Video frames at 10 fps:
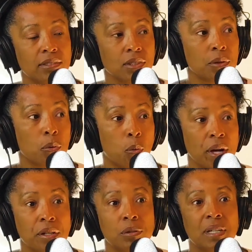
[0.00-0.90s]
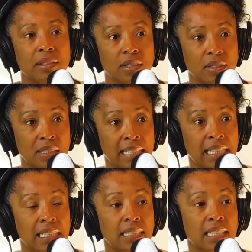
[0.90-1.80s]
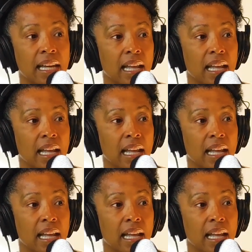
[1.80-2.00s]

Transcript: So where do you get the studies